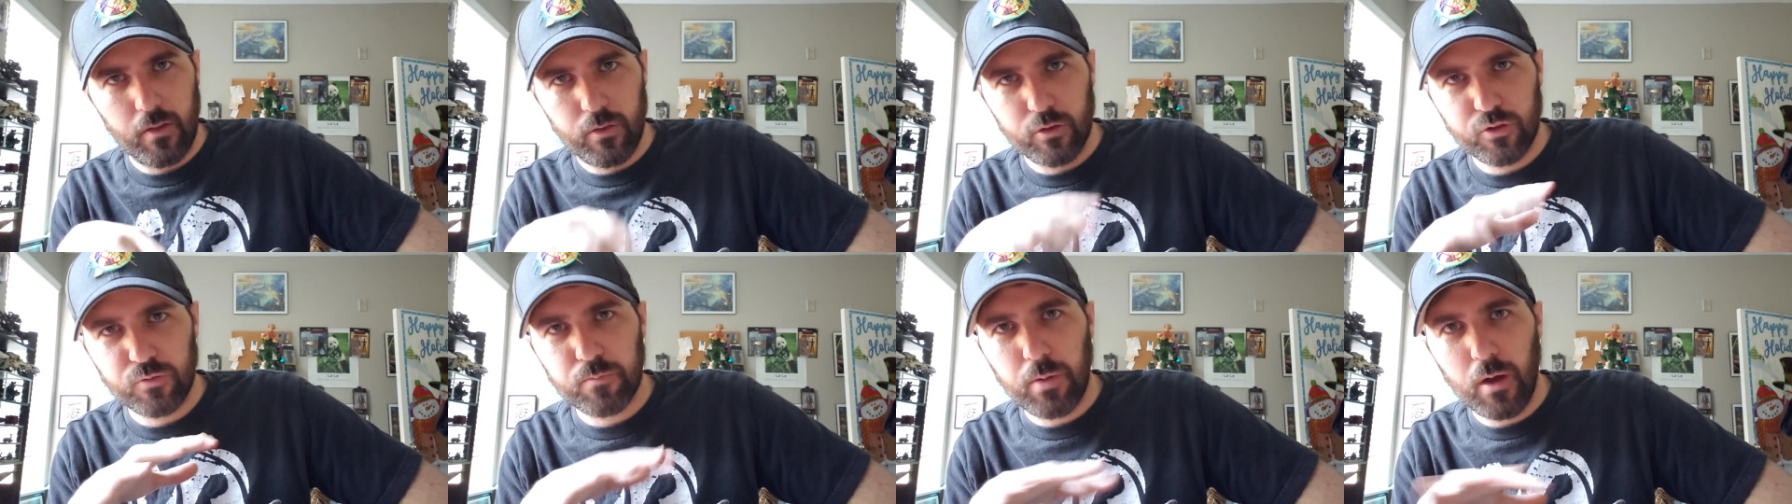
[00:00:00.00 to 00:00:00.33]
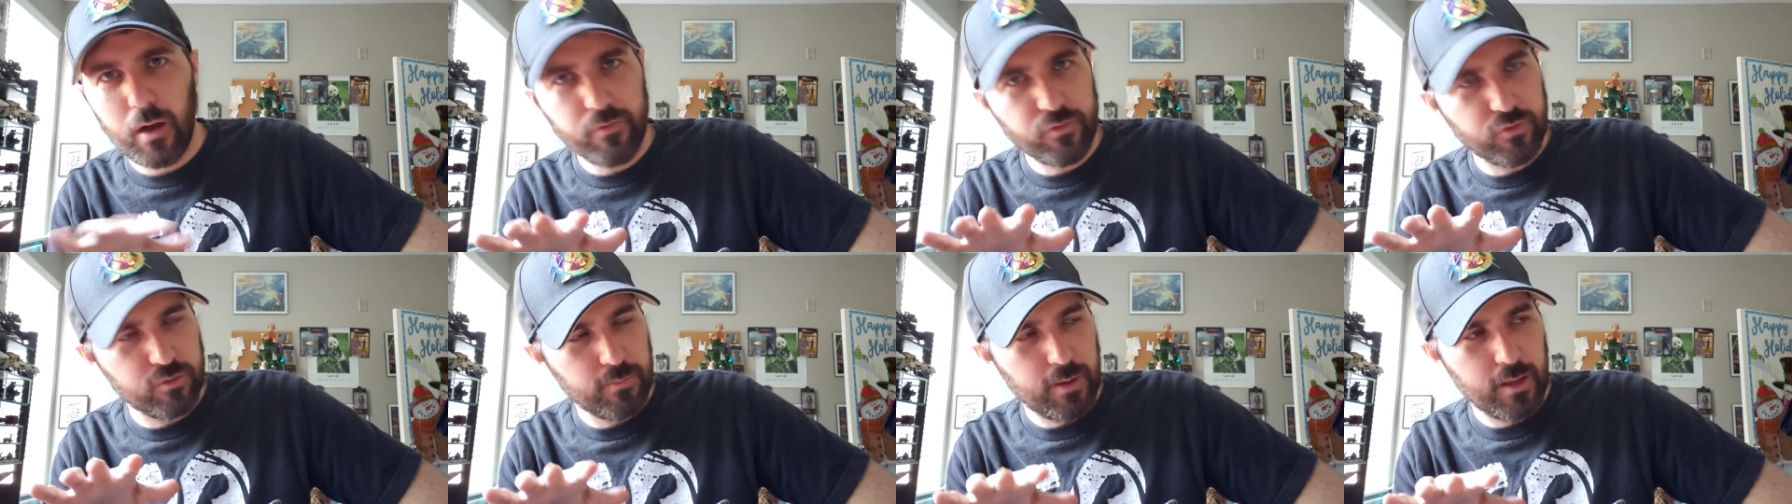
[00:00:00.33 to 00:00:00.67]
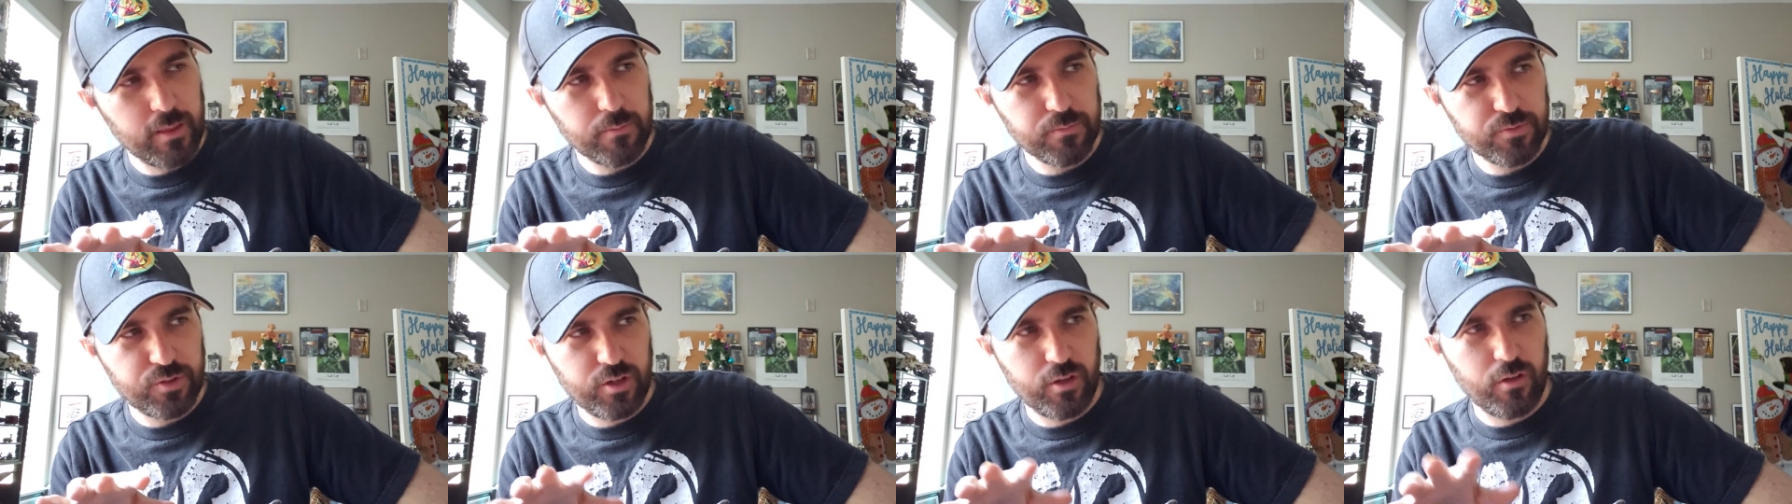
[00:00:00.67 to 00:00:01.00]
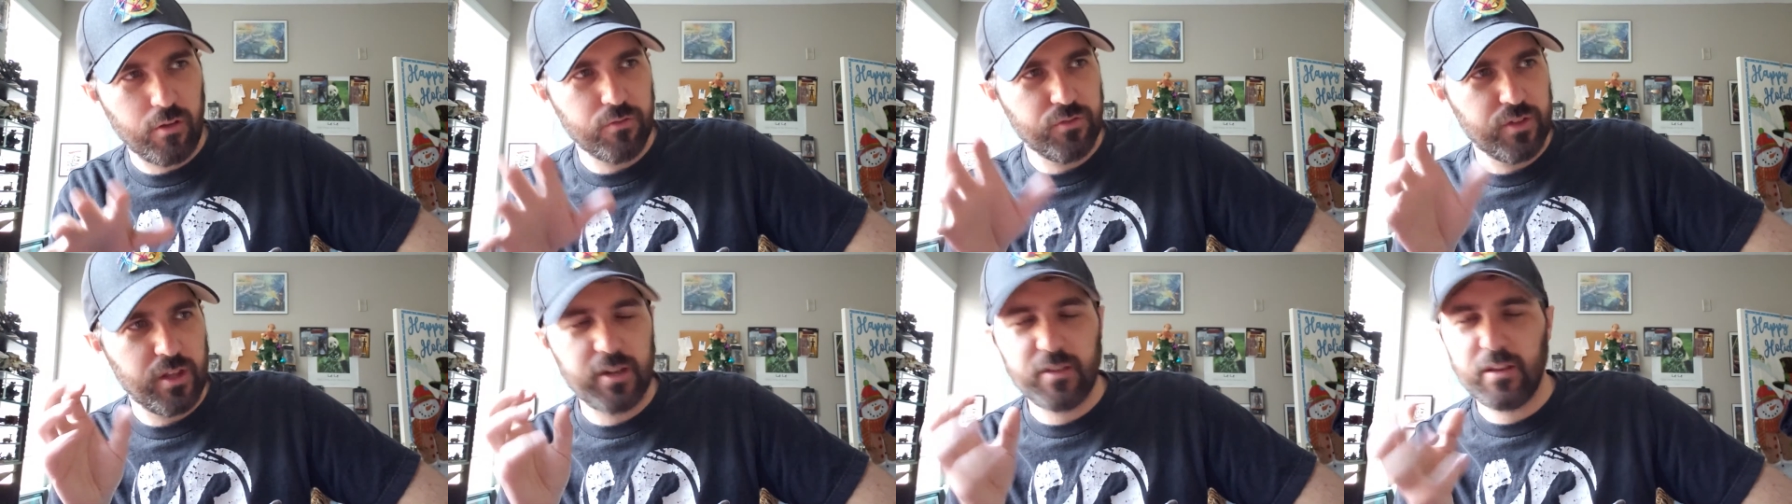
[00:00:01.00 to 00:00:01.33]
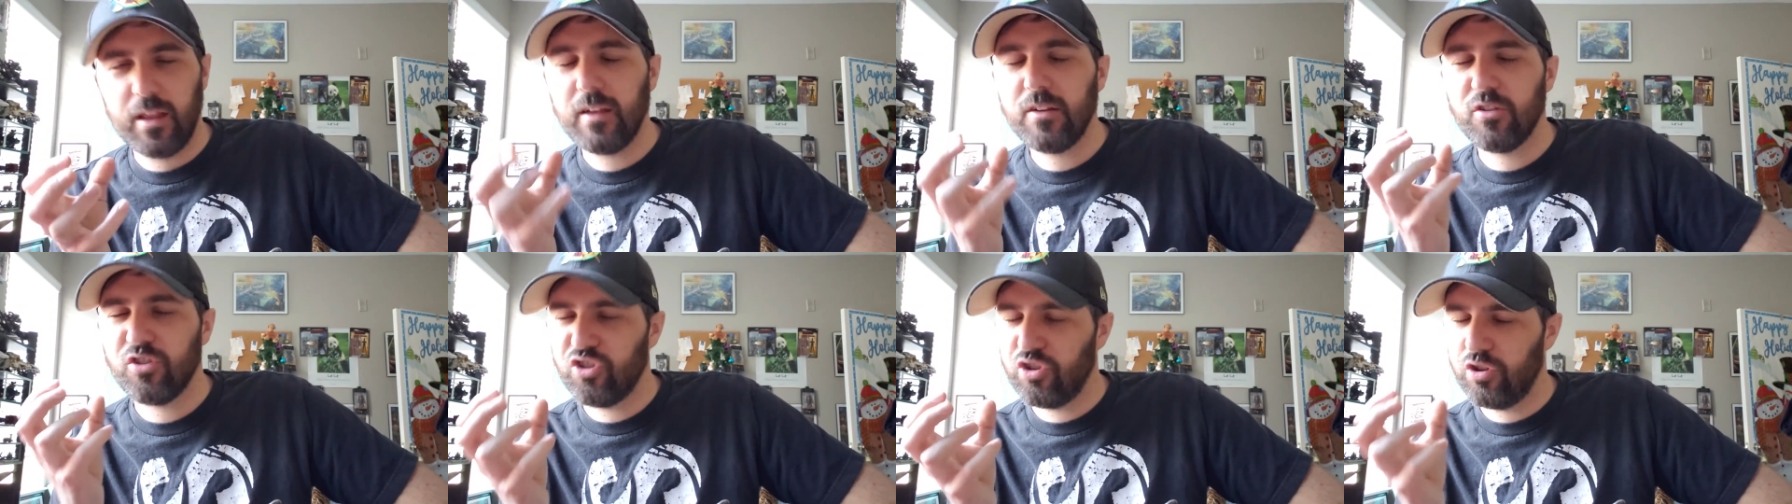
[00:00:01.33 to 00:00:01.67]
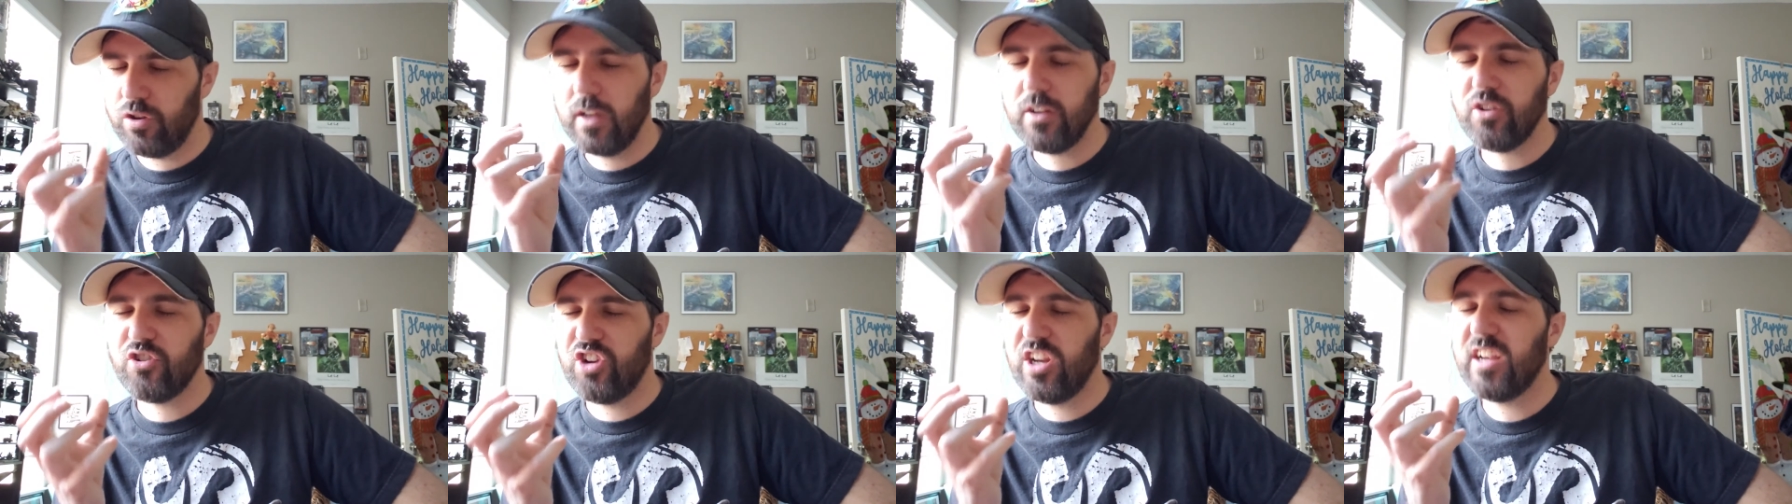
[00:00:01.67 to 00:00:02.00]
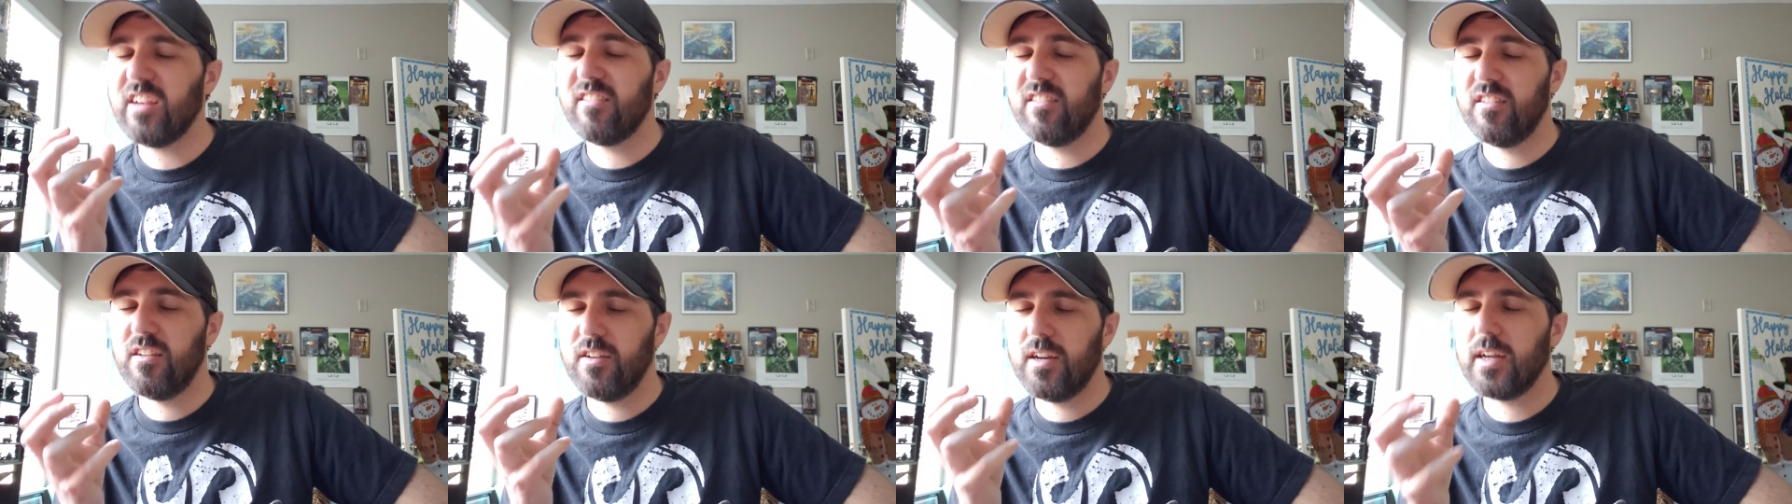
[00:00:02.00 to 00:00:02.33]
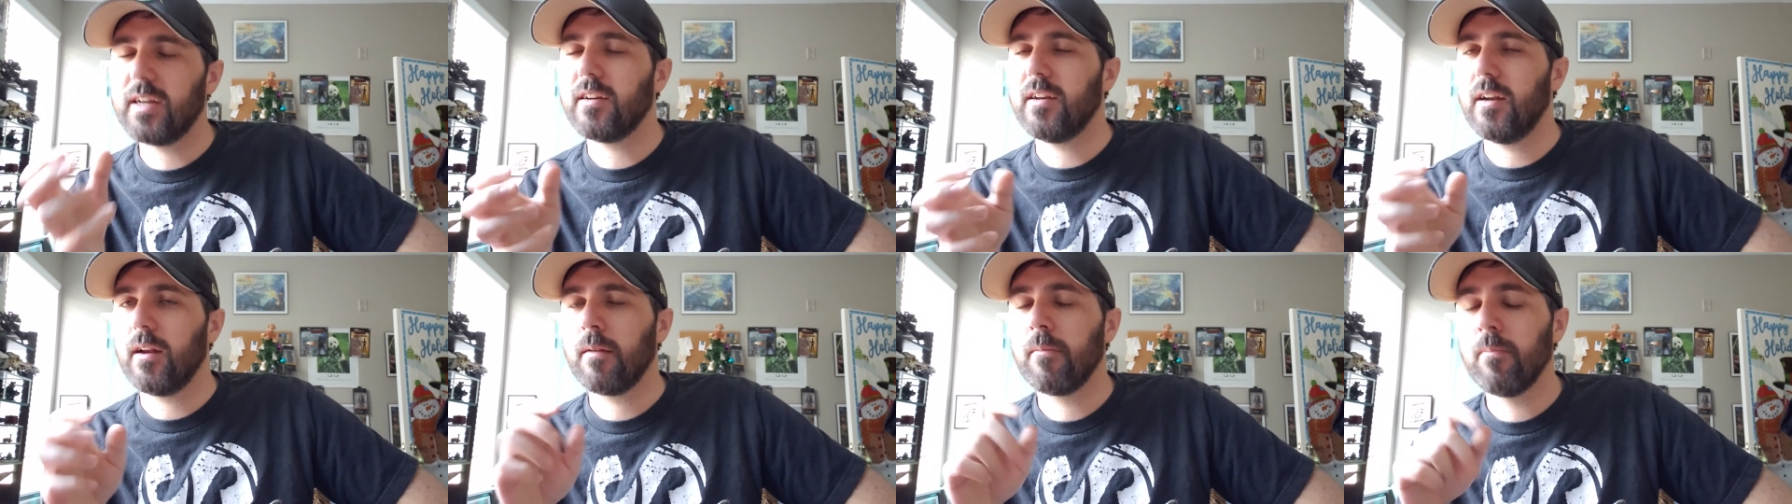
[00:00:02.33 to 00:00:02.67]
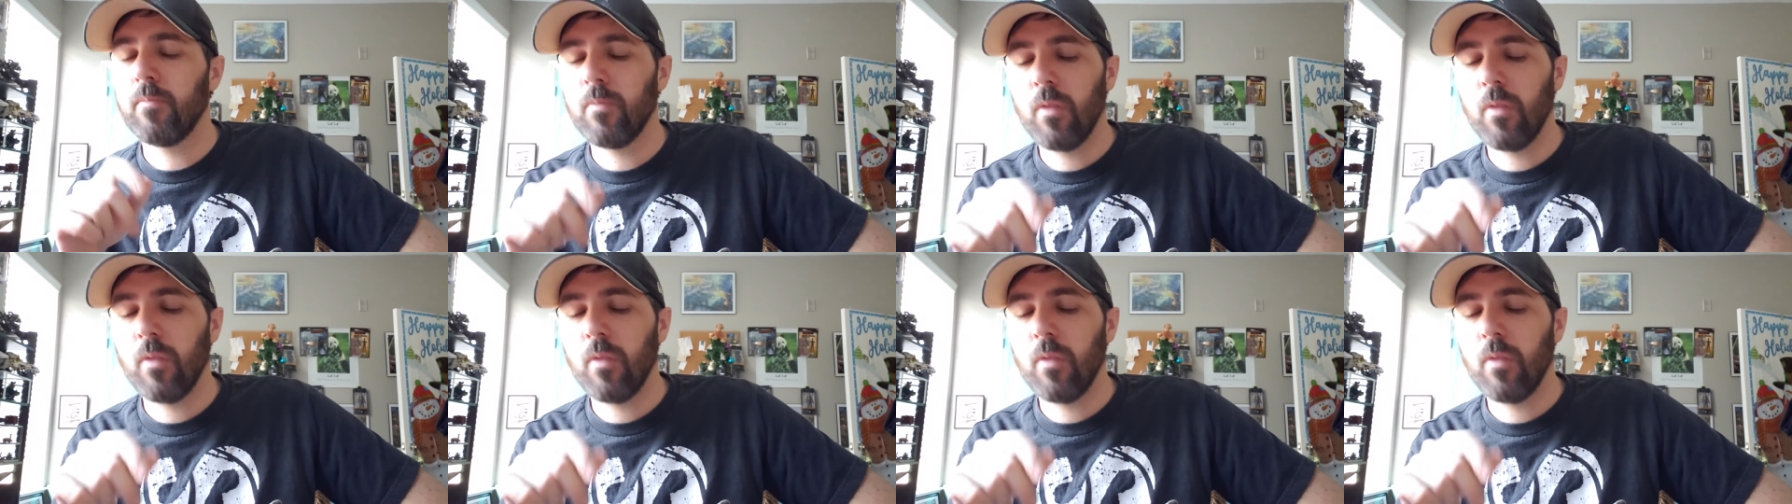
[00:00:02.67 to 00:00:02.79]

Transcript: those puffs by themselves, that cheese is addicting.